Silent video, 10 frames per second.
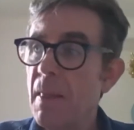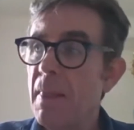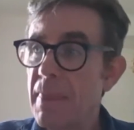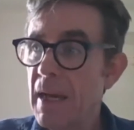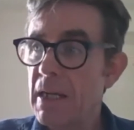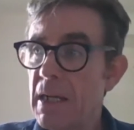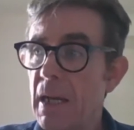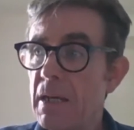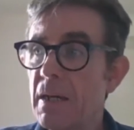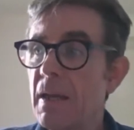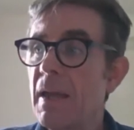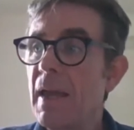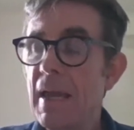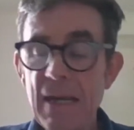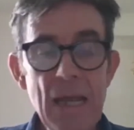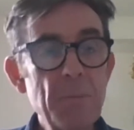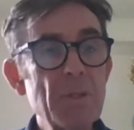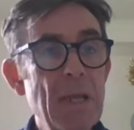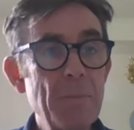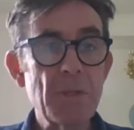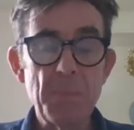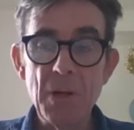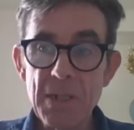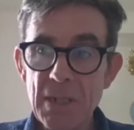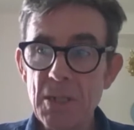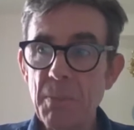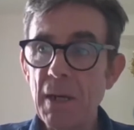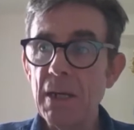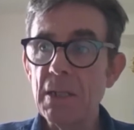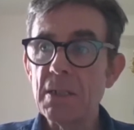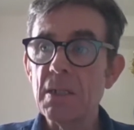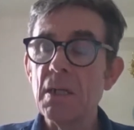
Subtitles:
That again enables them to participate